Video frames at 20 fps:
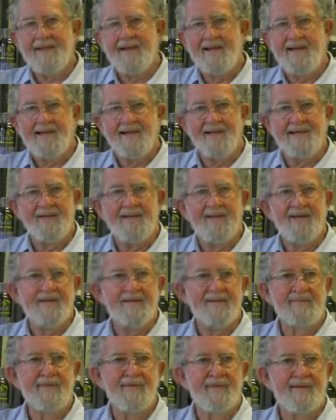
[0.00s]
and the
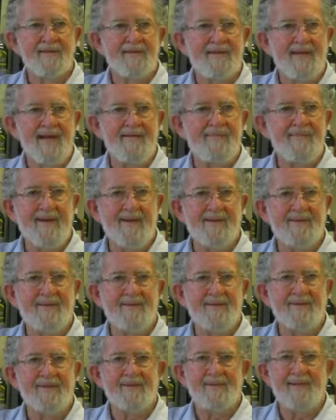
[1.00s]
cosmonauts came back
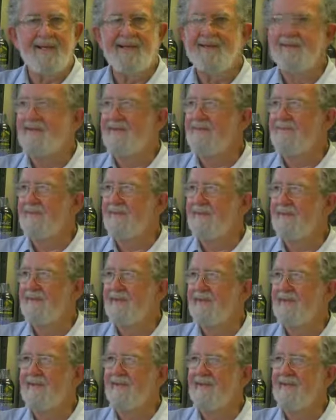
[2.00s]
from space with
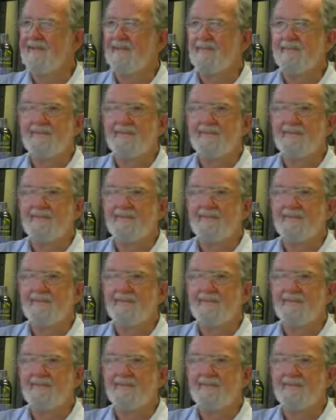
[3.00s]
the